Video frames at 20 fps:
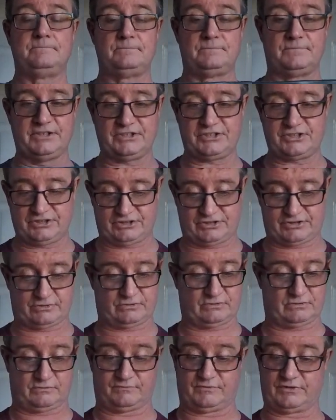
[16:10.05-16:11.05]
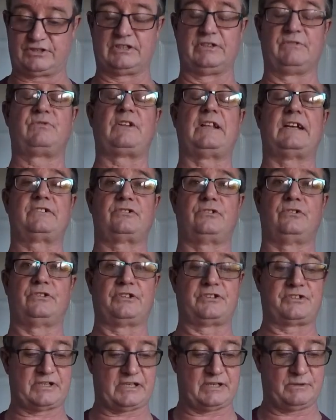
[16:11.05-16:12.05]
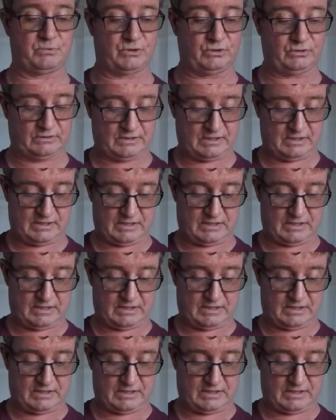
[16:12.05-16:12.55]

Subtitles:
this is obviously flat on the table,